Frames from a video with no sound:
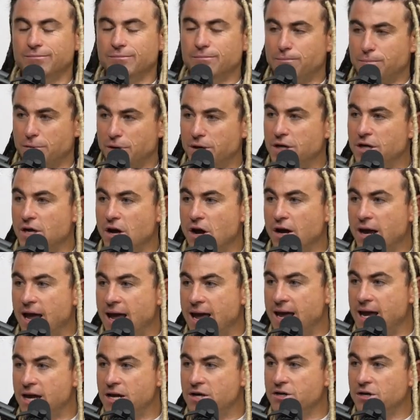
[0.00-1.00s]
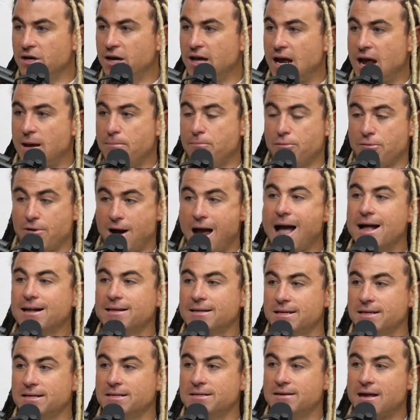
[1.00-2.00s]
pretty young age, and I
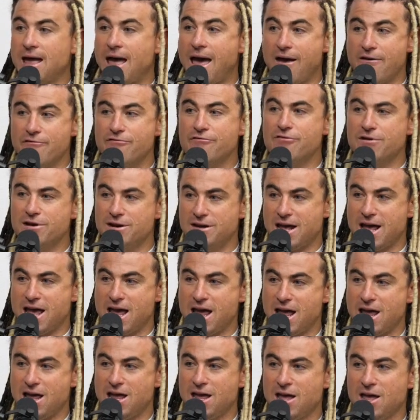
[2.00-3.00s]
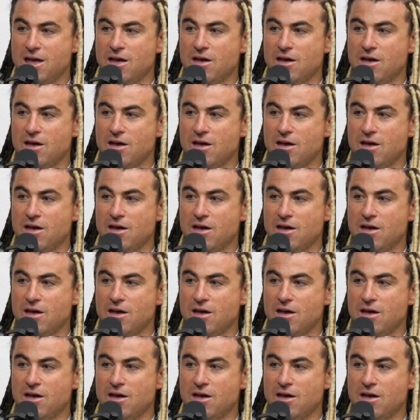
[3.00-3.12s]
practice every day